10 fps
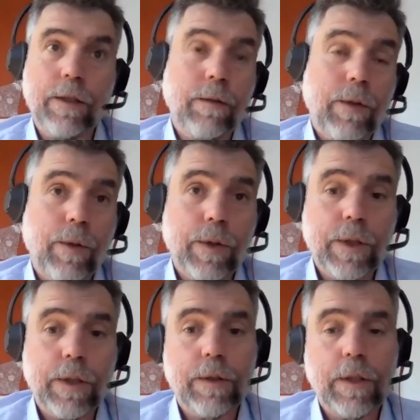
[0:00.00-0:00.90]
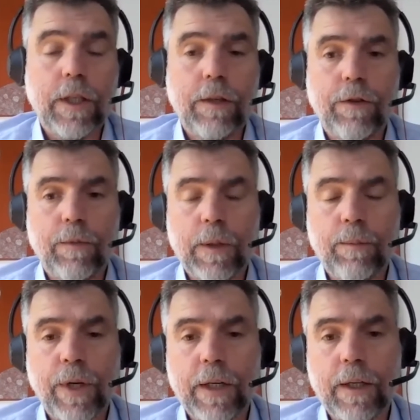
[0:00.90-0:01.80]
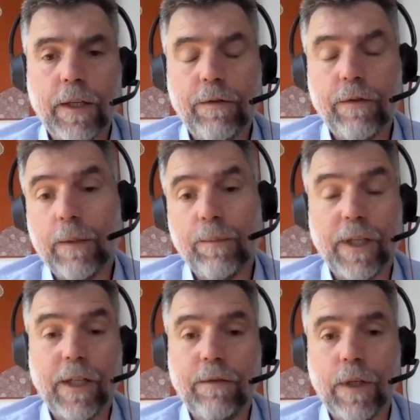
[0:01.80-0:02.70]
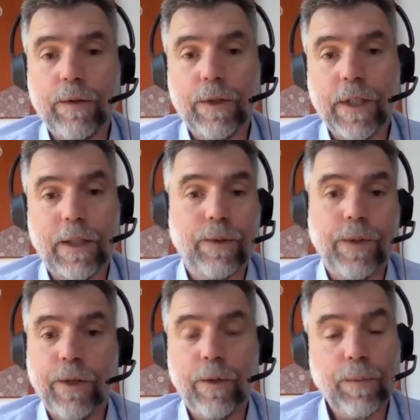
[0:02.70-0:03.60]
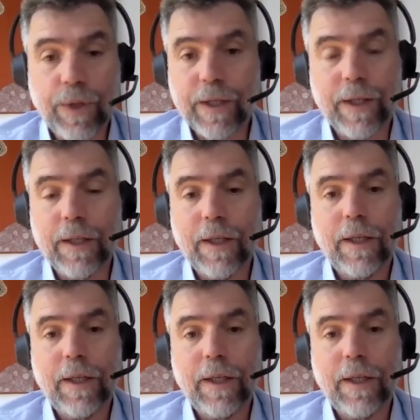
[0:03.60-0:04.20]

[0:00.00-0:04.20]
And of course, if you've been pregnant, you've had plenty of ultrasounds when you're pregnant.